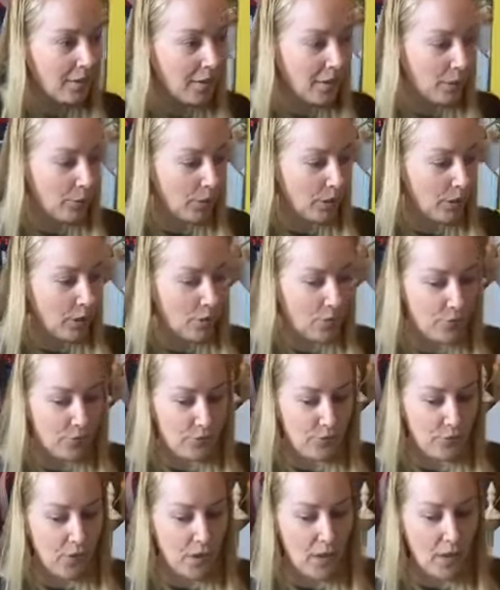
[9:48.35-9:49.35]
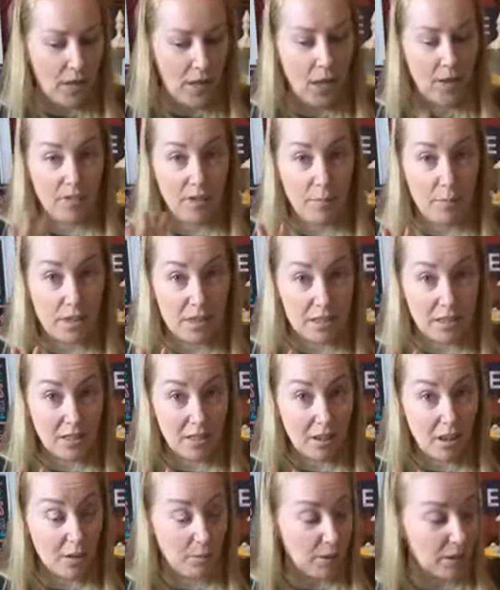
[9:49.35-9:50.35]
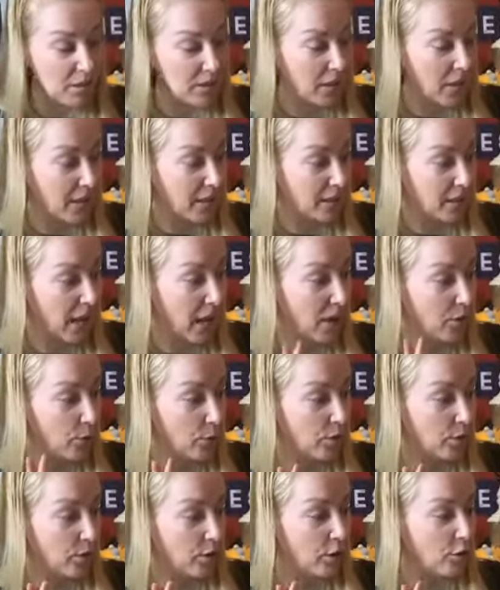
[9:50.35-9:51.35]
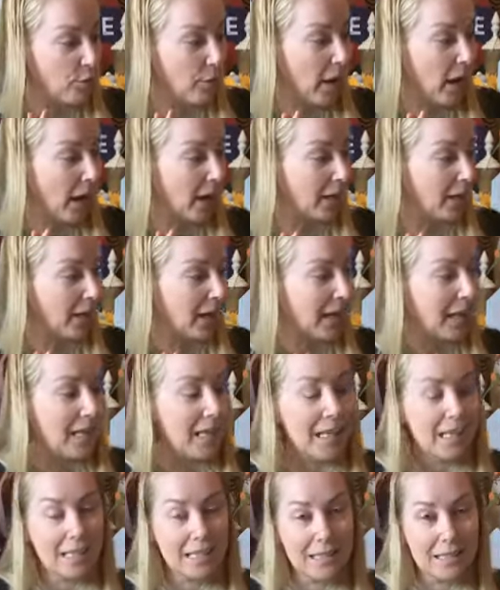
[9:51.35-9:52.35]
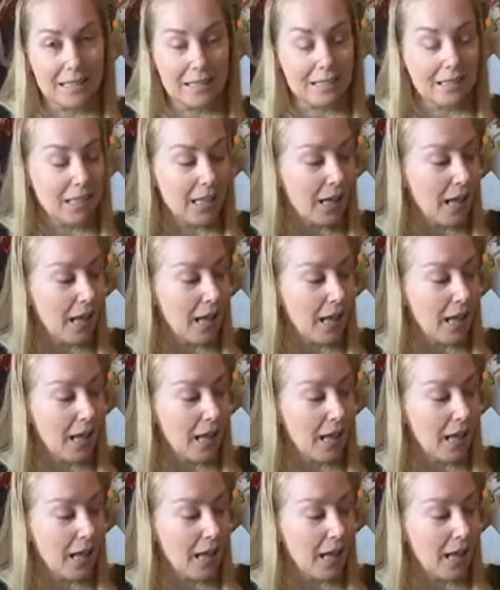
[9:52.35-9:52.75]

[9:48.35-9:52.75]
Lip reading: There we go. If I'm missing comments, guys, I will go back and